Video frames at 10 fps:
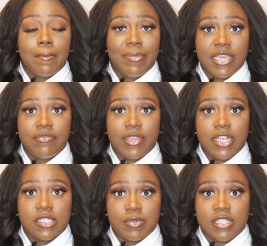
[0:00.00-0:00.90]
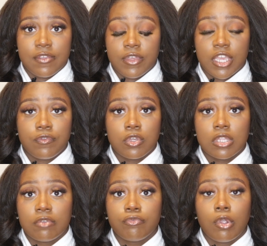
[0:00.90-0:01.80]
Be very specific. If you're
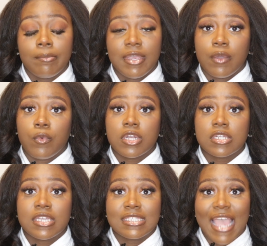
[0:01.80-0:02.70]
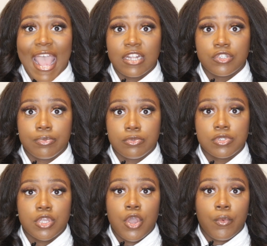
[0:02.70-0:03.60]
looking for a man, what are his attributes?